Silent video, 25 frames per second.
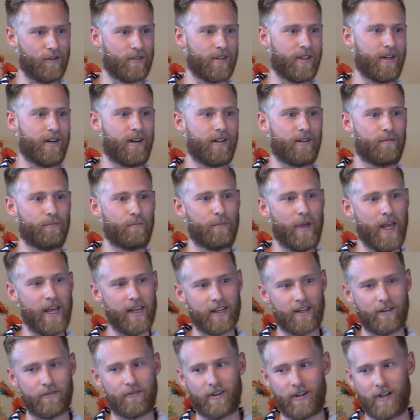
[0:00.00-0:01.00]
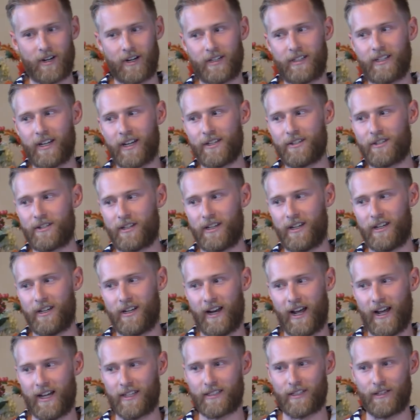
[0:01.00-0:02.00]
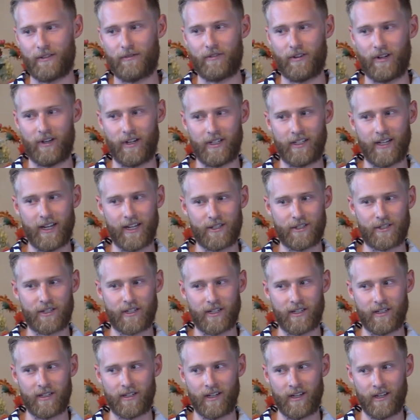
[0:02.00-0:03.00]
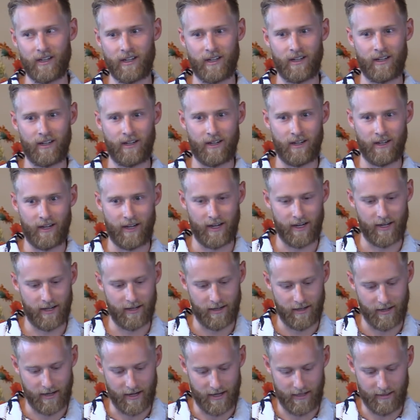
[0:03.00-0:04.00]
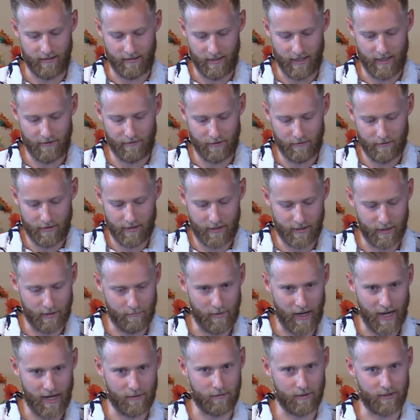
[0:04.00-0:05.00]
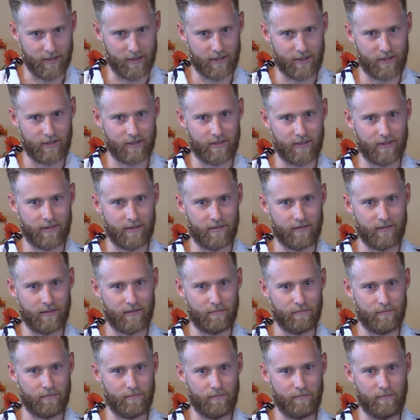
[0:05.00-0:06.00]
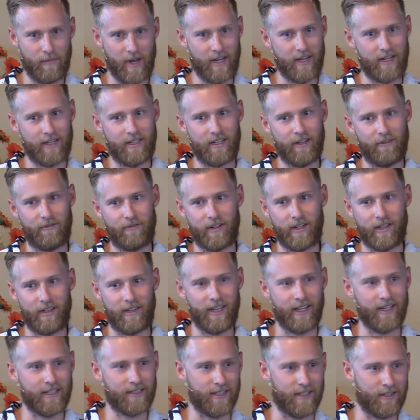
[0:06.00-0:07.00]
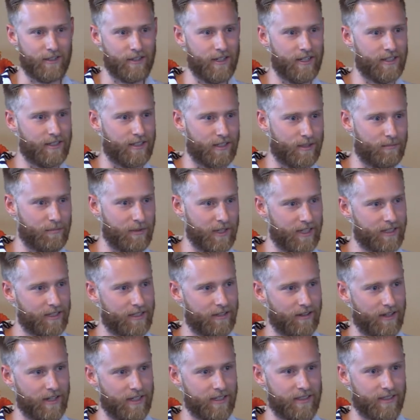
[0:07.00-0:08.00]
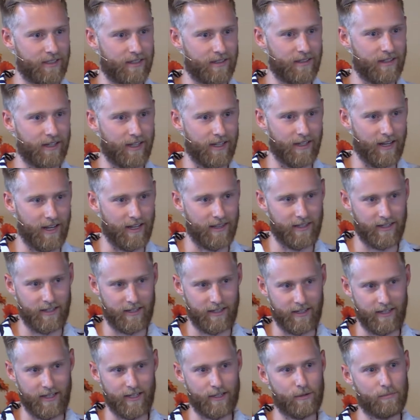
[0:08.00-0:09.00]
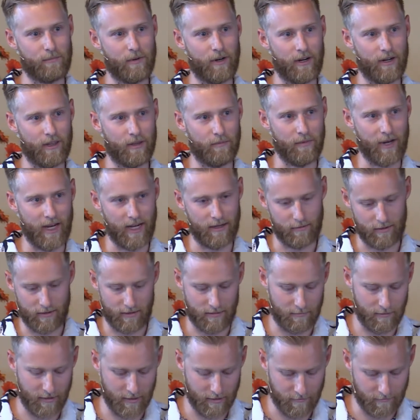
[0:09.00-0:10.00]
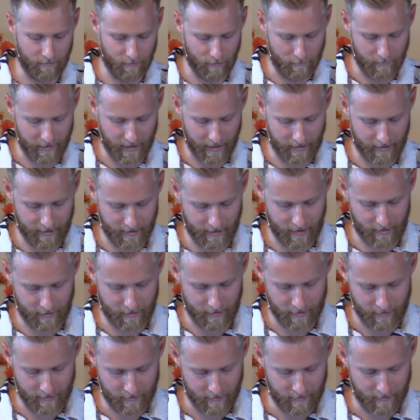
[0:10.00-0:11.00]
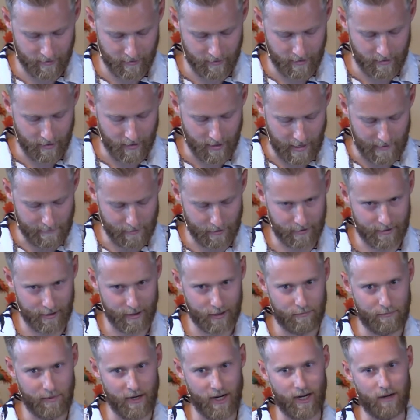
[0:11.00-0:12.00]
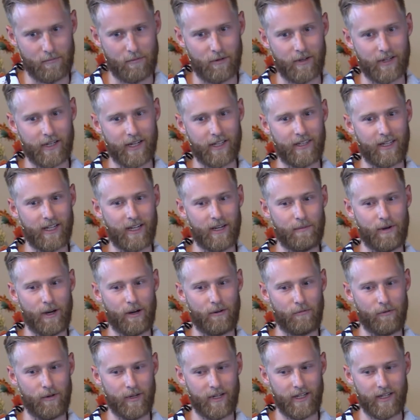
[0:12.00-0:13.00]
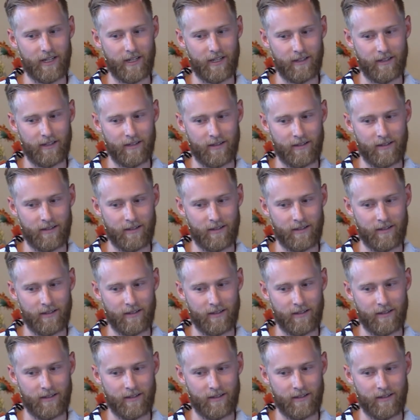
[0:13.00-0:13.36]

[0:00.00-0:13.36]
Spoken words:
that are begging for our attention and asking for our attention. And even within the Bible, there's many different things that Jesus speaks to us. And I think each part of the Bible is beautiful. But I think about this parable, and I think about what a